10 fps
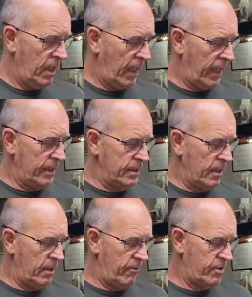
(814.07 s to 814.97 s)
and
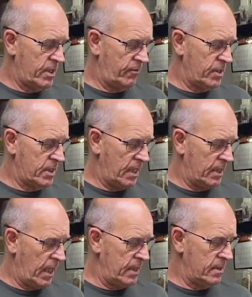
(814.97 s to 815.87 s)
every 7 to 10
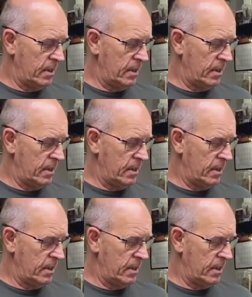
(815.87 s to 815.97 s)
days